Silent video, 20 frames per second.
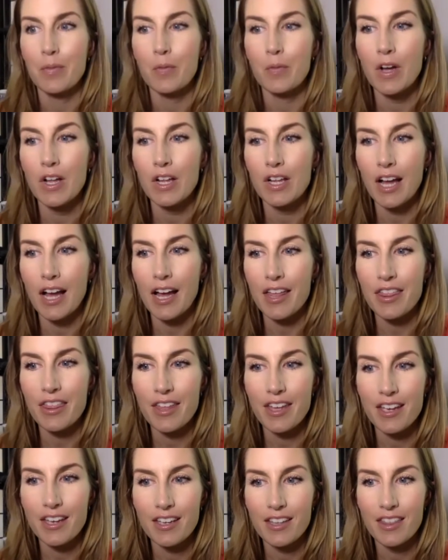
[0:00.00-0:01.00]
Well, I
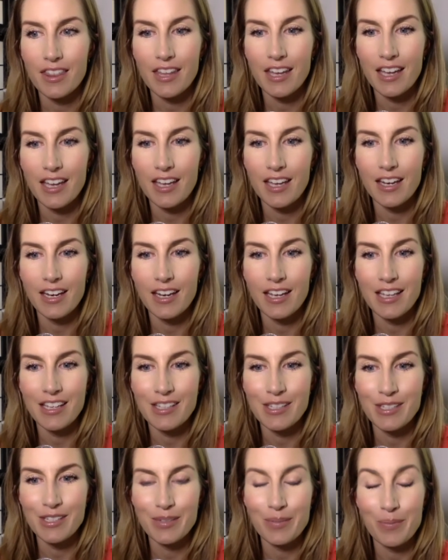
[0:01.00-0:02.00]
think that
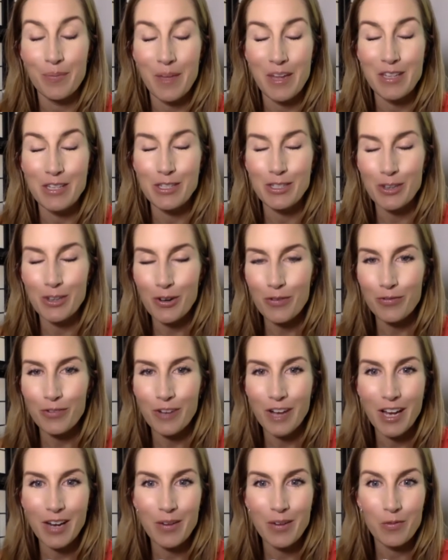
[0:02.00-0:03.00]
it's been so
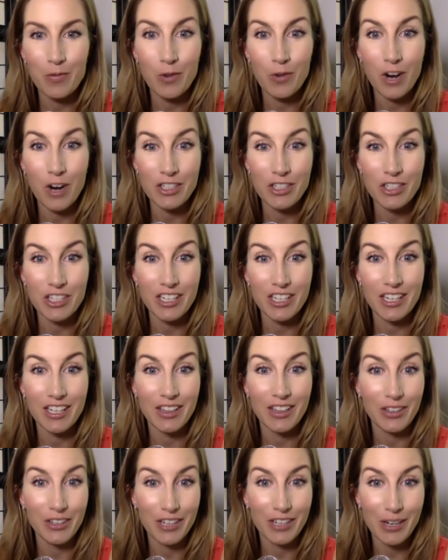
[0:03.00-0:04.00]
fun watching and
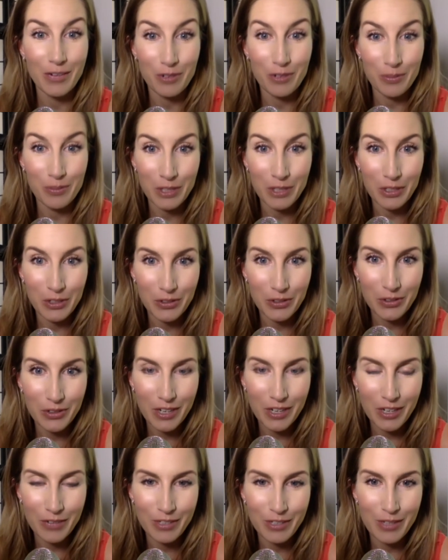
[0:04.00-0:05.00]
learning from you
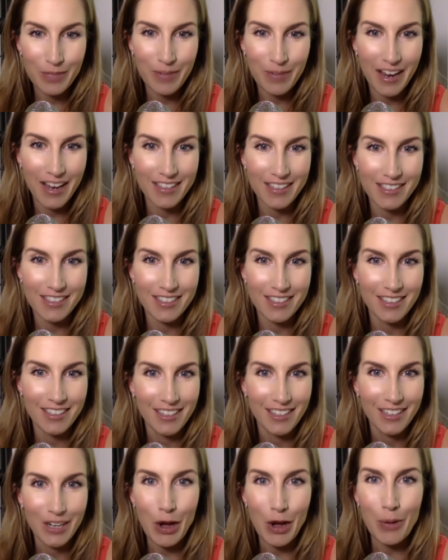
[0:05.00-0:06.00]
over the past
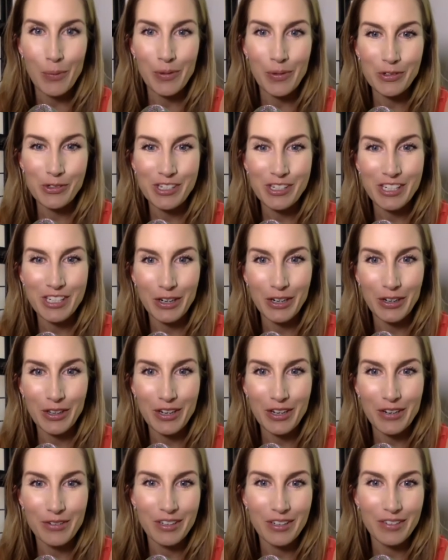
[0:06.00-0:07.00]
almost year
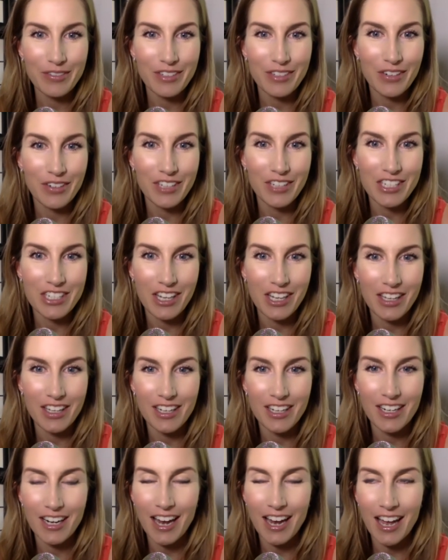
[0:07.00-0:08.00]
that we've known each
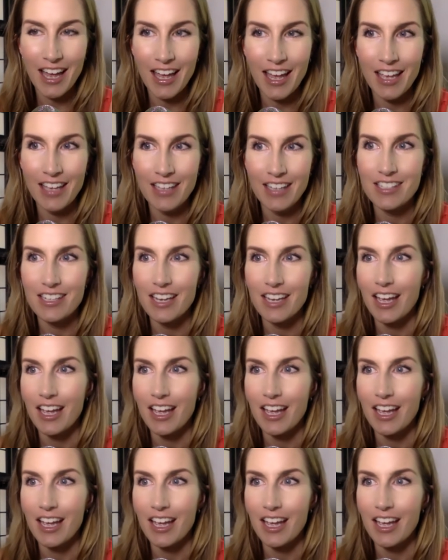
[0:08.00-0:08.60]
other. And